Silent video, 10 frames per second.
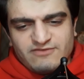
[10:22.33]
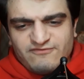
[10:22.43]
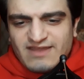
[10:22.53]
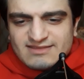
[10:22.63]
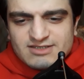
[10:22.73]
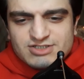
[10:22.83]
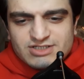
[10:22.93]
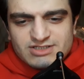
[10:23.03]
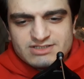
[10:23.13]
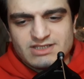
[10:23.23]

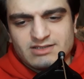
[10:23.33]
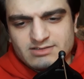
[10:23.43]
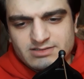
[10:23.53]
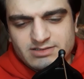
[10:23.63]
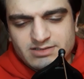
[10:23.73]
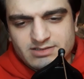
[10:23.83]
fetishes and